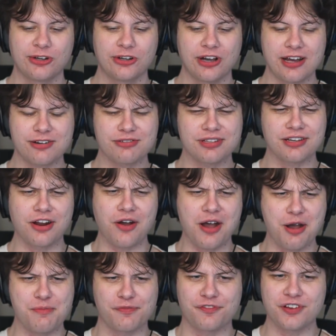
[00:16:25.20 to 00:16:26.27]
I don't really know how
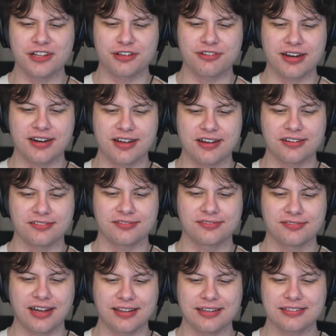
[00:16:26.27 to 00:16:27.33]
I'm feeling right now.
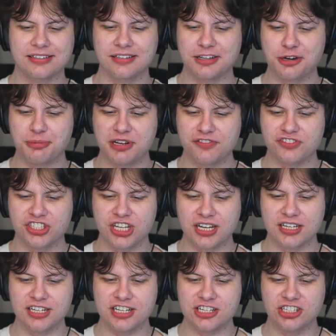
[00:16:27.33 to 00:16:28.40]
I think it's a little bit of
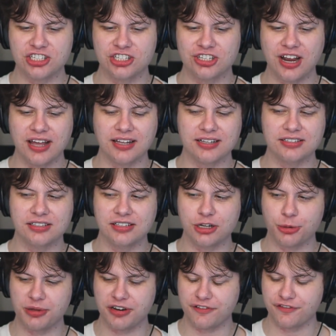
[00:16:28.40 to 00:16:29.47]
sickness. I think it's a little
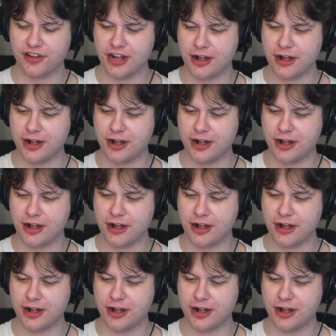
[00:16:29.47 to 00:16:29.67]
bit of,